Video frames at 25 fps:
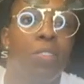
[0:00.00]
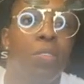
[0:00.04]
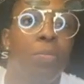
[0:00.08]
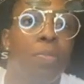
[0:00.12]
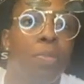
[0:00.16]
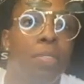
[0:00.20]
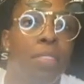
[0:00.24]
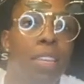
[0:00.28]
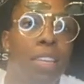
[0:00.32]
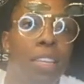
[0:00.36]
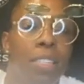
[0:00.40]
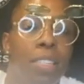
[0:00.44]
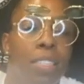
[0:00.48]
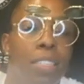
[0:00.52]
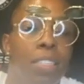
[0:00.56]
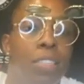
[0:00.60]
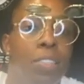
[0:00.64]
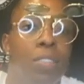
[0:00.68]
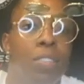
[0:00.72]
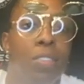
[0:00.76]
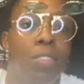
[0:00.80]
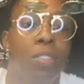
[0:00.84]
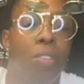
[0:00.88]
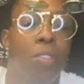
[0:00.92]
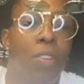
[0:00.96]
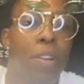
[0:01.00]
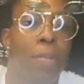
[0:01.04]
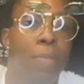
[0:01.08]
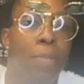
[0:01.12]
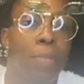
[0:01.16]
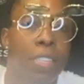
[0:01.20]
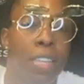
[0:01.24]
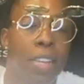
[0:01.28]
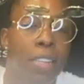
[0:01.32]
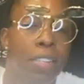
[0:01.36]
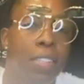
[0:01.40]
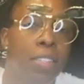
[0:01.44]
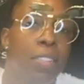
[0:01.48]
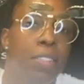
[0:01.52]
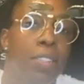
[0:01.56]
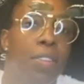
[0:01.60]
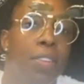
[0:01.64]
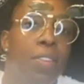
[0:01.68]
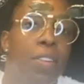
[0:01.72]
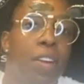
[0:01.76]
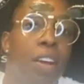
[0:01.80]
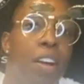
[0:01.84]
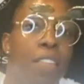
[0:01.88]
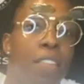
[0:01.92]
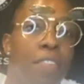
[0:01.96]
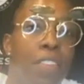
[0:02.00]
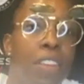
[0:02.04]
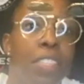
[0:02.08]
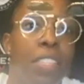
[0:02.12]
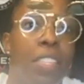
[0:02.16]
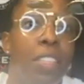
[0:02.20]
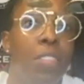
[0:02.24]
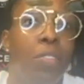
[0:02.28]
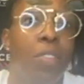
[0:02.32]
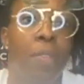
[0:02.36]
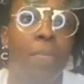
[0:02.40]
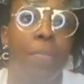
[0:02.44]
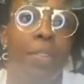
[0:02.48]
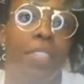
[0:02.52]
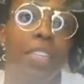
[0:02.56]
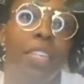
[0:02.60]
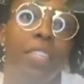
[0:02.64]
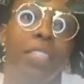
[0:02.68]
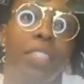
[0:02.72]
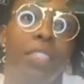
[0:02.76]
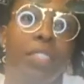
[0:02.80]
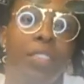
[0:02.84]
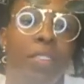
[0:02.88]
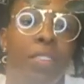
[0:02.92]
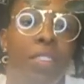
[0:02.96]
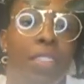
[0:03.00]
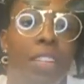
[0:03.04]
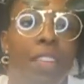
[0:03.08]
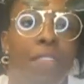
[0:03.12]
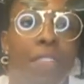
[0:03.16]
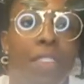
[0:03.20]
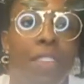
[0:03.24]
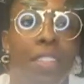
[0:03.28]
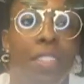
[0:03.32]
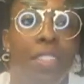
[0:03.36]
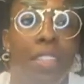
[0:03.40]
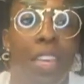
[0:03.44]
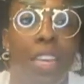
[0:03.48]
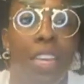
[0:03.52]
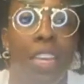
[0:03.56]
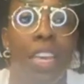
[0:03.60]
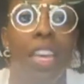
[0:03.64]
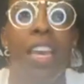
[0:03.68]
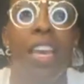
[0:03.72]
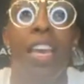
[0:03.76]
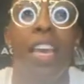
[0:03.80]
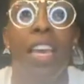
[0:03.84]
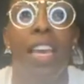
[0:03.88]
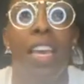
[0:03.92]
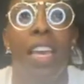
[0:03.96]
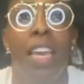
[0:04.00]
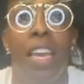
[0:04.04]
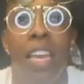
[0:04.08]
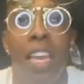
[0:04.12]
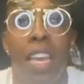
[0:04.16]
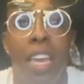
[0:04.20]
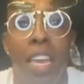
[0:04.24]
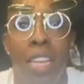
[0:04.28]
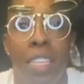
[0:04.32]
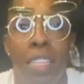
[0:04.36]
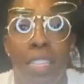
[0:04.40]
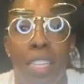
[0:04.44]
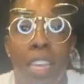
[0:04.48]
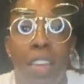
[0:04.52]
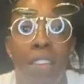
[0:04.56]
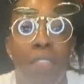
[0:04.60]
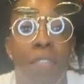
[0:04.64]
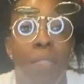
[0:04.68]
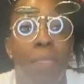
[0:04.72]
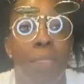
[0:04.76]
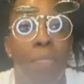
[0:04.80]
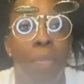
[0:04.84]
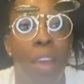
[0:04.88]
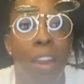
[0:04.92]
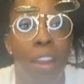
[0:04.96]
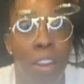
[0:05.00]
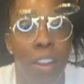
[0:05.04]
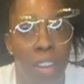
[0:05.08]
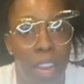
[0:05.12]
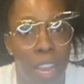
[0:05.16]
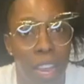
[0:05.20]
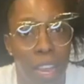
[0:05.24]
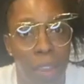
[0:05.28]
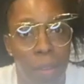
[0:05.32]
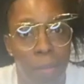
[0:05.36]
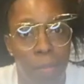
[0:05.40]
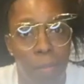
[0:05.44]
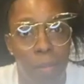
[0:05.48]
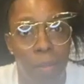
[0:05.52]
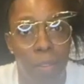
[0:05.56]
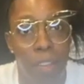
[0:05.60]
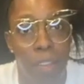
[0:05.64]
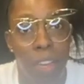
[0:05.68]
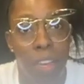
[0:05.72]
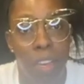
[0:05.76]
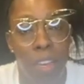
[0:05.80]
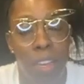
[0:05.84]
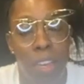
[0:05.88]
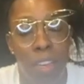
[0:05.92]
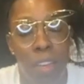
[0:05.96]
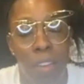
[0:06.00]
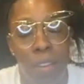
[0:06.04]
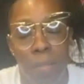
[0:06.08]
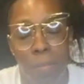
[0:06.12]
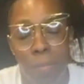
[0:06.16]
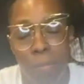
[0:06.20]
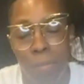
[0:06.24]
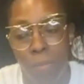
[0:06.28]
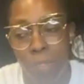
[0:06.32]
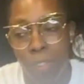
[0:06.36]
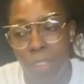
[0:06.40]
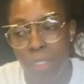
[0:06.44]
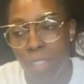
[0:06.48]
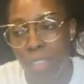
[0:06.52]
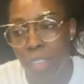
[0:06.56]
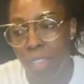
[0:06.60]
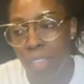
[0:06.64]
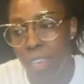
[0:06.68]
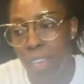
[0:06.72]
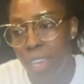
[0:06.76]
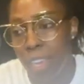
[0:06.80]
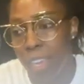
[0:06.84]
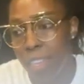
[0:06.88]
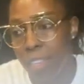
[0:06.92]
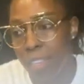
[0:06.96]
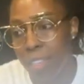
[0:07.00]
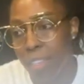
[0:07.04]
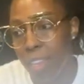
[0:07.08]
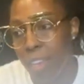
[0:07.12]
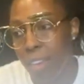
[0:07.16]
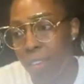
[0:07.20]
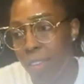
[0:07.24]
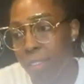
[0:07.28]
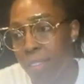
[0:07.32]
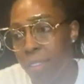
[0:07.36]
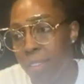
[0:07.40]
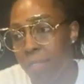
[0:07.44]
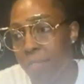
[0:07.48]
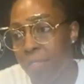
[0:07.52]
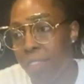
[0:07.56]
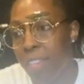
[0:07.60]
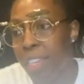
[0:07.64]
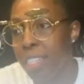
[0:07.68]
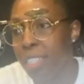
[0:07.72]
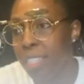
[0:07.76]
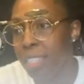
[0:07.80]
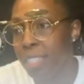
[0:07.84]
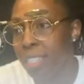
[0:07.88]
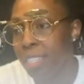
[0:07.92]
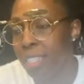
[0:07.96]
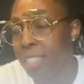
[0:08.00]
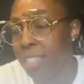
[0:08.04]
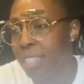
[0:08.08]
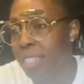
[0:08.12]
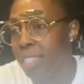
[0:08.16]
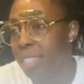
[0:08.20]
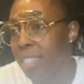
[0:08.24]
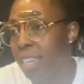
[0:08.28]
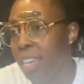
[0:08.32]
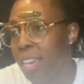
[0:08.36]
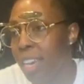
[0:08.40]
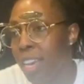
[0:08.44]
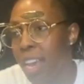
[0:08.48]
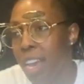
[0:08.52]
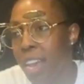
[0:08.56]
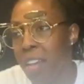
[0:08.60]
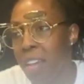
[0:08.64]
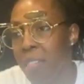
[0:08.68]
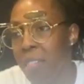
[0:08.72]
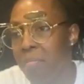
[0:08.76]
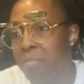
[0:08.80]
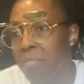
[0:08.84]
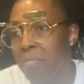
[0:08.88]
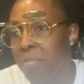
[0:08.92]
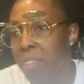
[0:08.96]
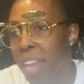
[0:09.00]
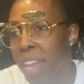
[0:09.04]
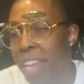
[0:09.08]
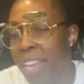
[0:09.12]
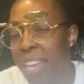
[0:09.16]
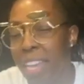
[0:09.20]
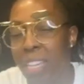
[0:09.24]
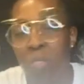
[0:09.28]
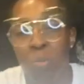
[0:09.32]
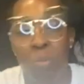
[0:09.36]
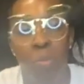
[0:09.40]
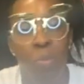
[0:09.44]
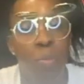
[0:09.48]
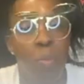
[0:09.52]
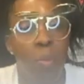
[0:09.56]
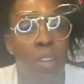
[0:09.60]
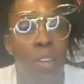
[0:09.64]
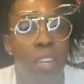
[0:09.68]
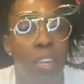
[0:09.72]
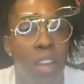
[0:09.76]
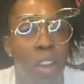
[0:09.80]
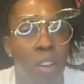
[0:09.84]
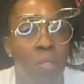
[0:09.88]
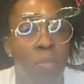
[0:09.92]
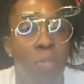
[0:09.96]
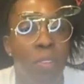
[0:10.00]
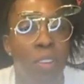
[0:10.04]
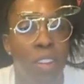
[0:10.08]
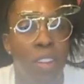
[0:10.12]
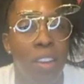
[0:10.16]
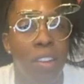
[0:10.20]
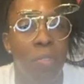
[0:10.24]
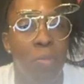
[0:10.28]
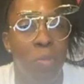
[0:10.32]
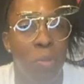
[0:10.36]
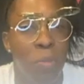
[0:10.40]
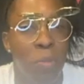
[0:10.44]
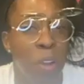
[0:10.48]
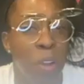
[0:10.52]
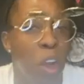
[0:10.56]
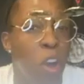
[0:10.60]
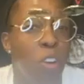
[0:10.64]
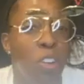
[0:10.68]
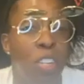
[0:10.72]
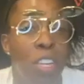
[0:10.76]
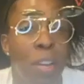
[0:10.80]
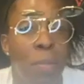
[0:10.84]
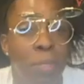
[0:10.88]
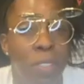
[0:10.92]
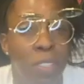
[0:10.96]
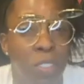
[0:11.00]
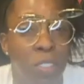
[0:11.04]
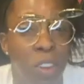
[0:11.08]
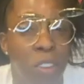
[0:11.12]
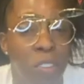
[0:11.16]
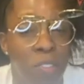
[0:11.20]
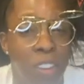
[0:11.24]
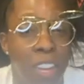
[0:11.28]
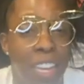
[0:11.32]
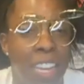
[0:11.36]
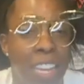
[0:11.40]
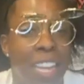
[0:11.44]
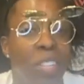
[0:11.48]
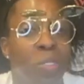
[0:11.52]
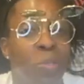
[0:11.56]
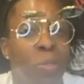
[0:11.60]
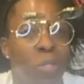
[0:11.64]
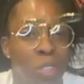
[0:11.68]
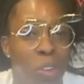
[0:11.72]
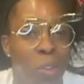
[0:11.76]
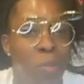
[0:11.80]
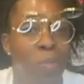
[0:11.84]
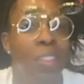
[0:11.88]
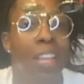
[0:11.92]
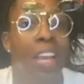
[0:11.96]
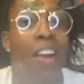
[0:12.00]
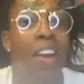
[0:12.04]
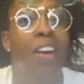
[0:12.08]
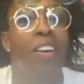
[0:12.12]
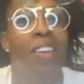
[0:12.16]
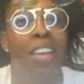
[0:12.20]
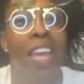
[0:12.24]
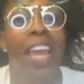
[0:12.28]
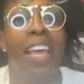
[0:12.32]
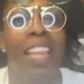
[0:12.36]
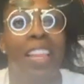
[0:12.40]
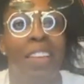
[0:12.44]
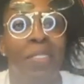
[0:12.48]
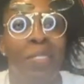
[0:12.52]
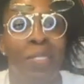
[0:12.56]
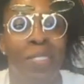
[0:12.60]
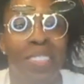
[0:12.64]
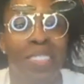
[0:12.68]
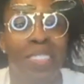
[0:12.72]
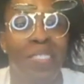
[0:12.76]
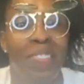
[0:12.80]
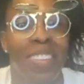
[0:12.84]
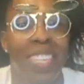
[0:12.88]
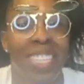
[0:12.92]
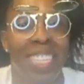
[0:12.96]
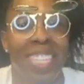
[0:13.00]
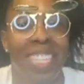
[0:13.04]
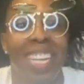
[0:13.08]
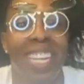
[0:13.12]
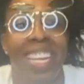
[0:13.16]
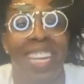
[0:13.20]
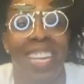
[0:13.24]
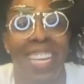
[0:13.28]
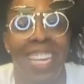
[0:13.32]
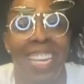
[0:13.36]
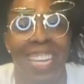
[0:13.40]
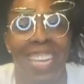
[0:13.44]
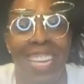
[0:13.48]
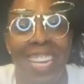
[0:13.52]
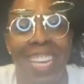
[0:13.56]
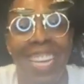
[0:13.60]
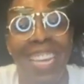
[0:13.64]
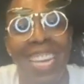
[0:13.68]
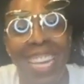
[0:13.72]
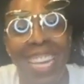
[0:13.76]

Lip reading: 2 possessions or 3 possessions on offense and 3 possessions on defense, like, it's an even better game. And so the vision, I guess when we know, we know. When we're holding up the trophy, I guess we'll know, like, oh yeah, this is the vision.